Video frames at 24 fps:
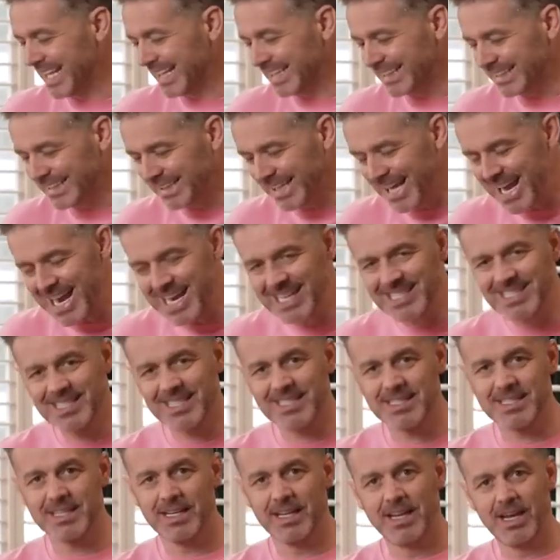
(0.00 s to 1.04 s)

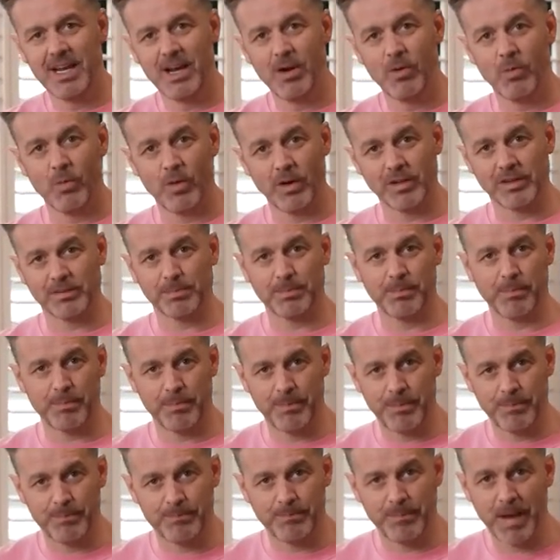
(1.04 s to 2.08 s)
laced with
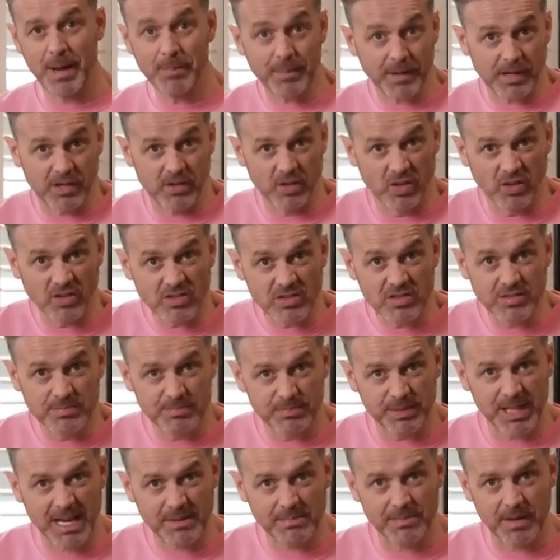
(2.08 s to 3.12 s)
peppercorns,
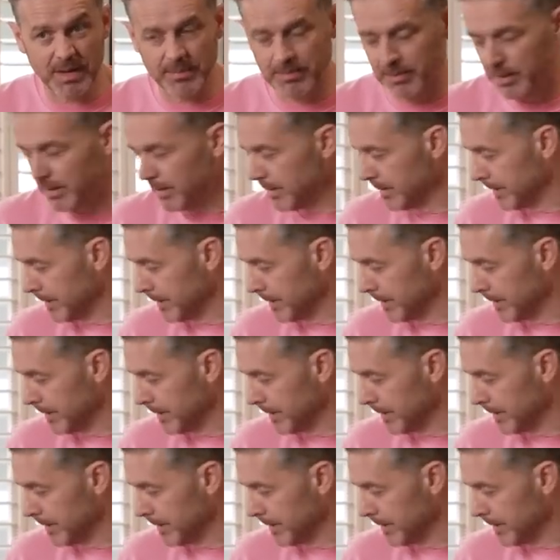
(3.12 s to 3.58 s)
black pepper,